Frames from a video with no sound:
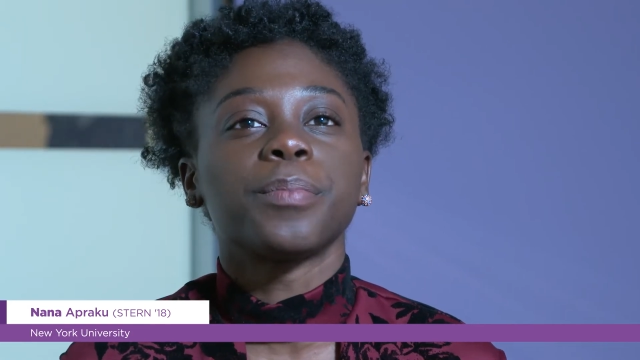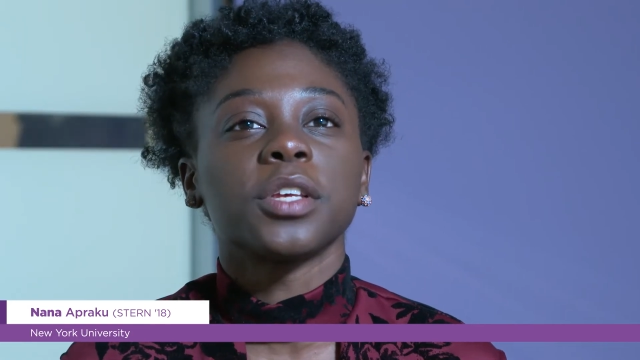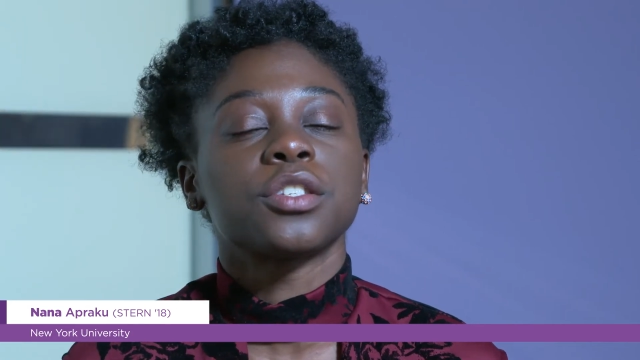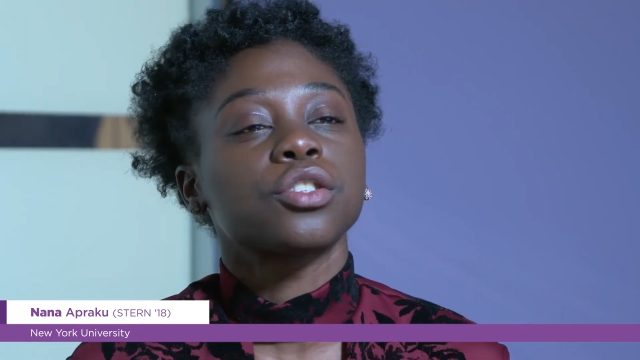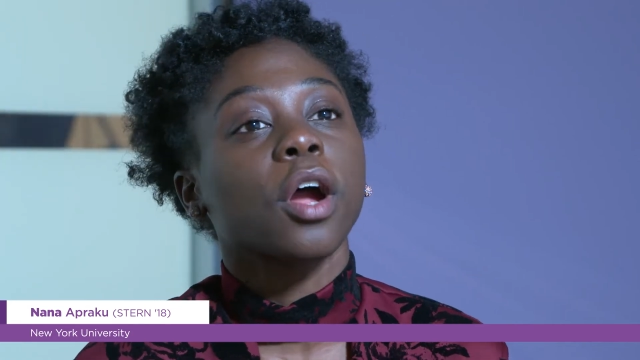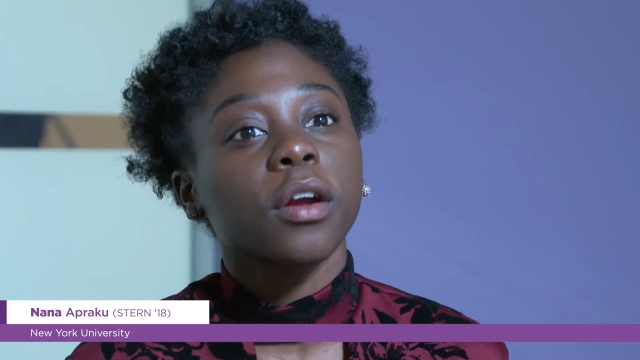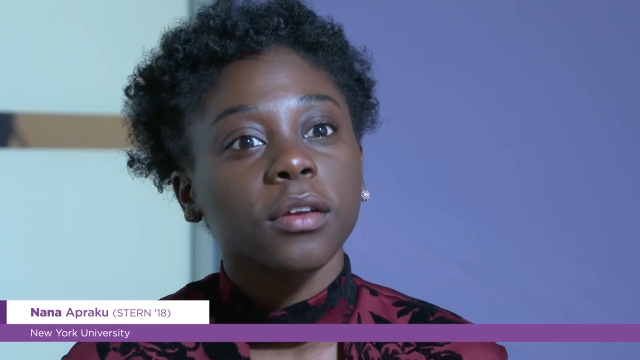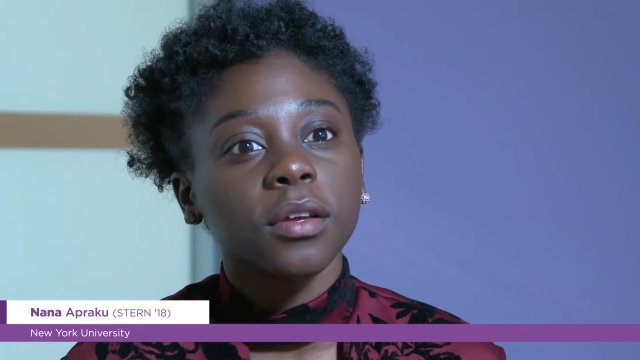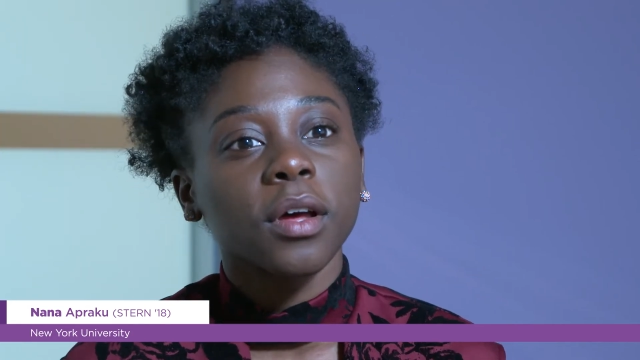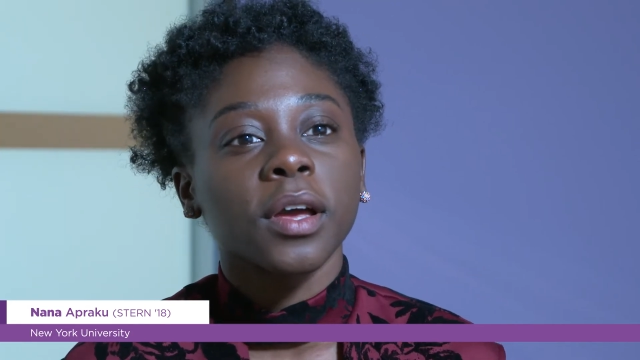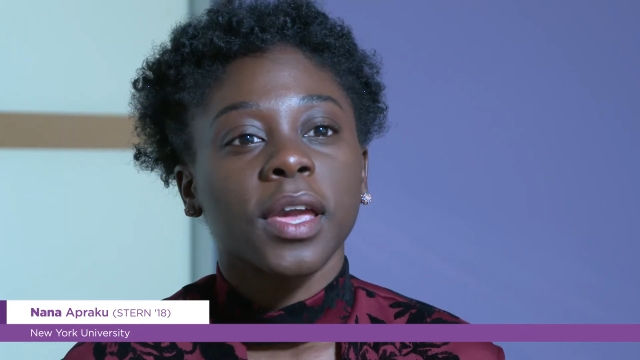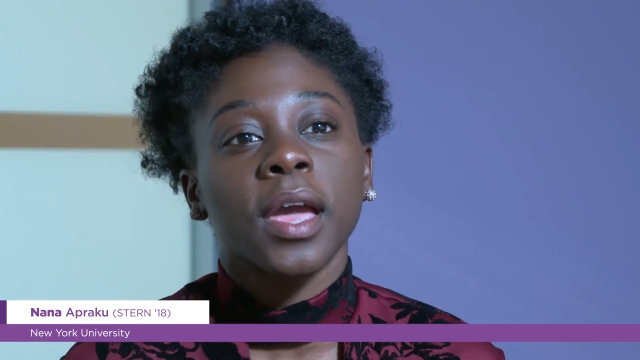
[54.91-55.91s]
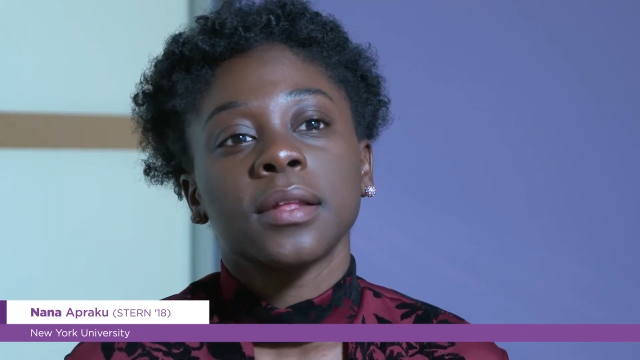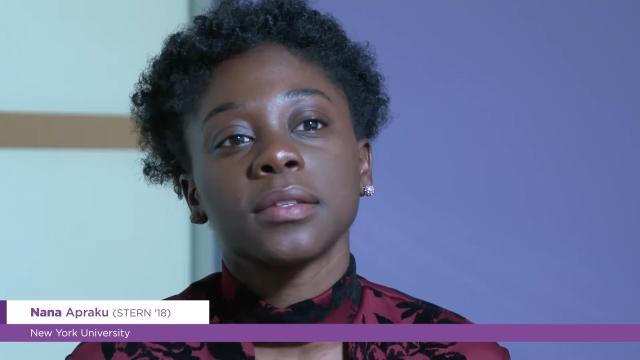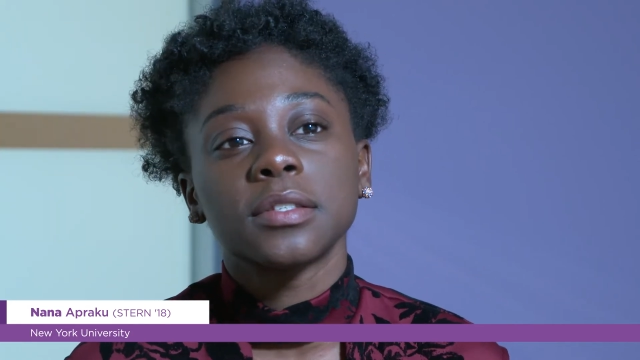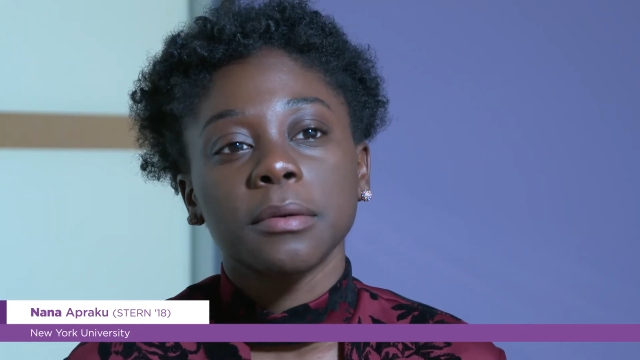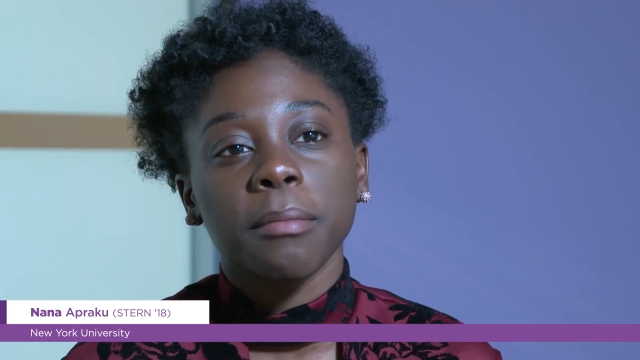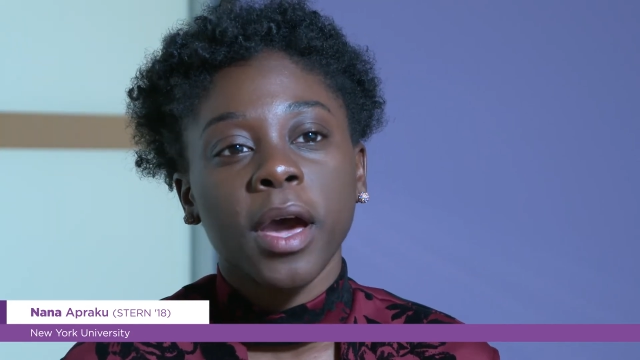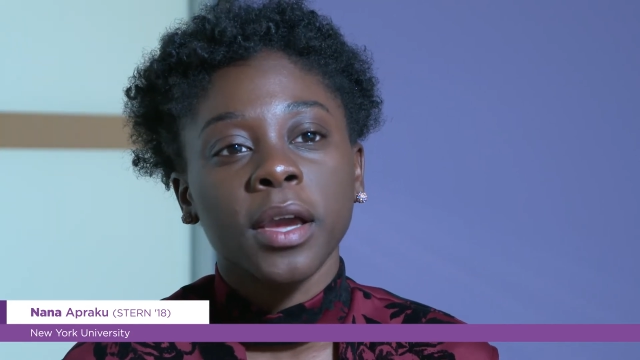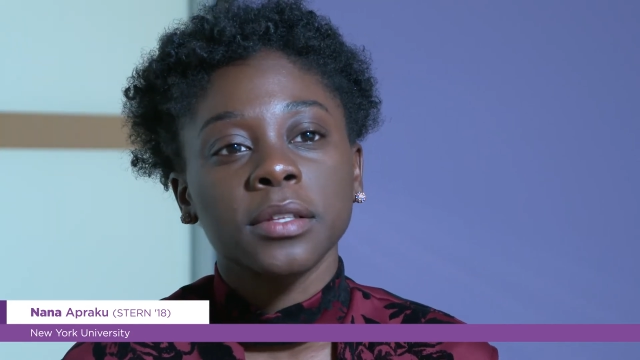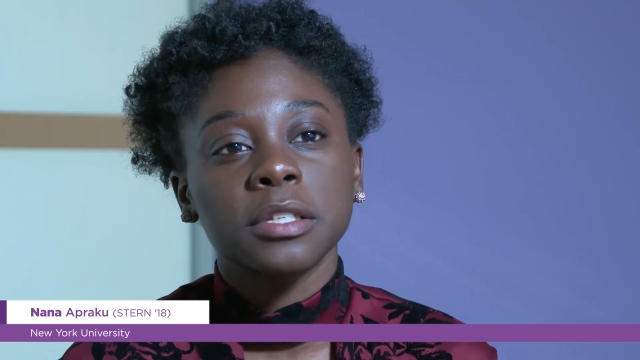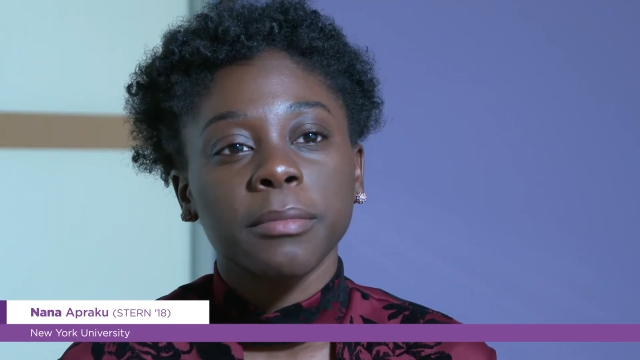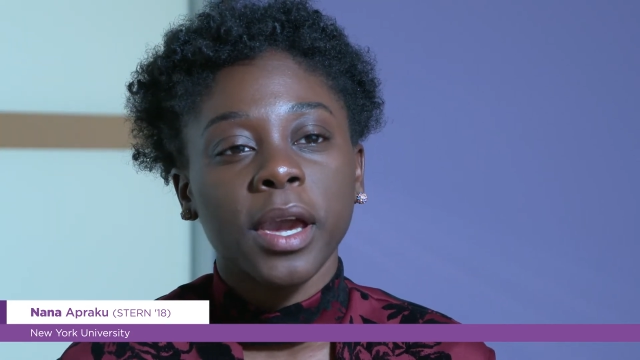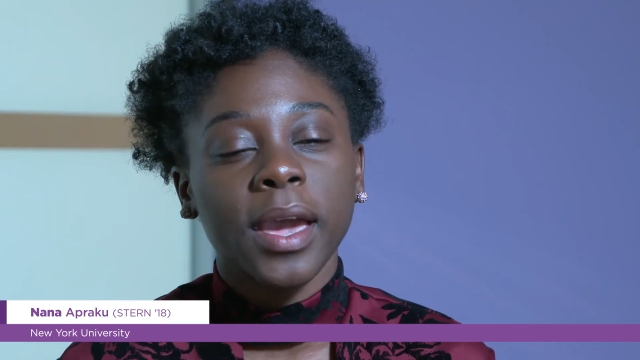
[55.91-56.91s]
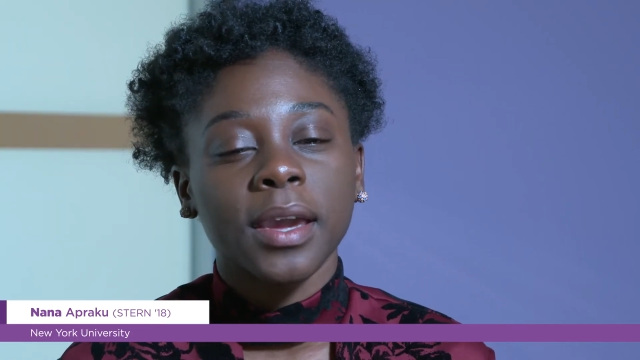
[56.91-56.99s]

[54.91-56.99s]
a start again to my, to my